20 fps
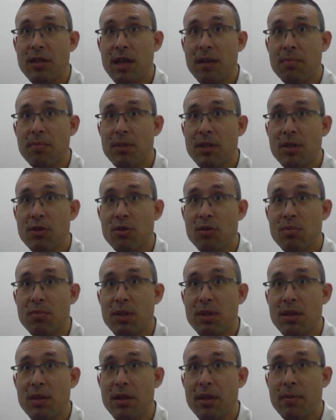needs to
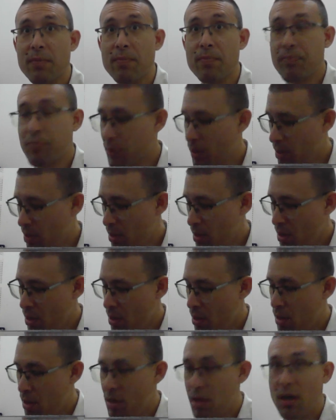be there.
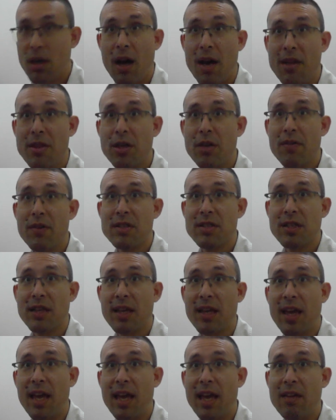I think of it as a
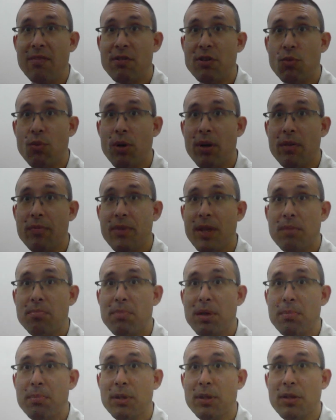cave as well, that
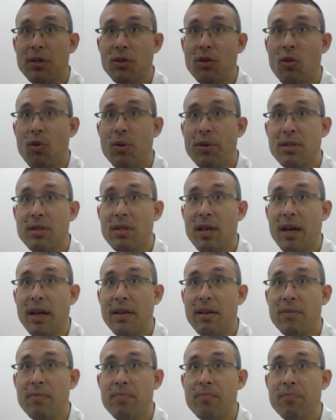people can go
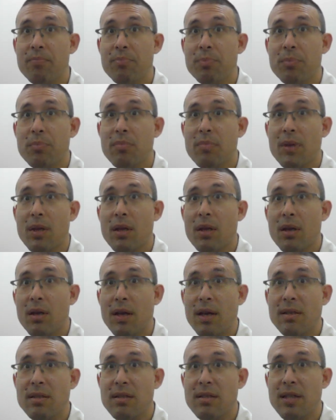inside
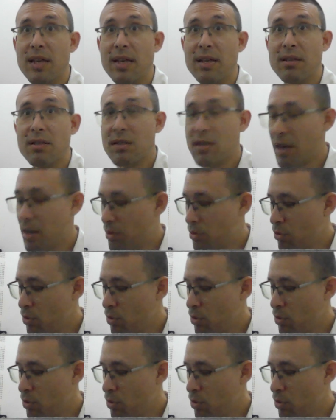and stay inside.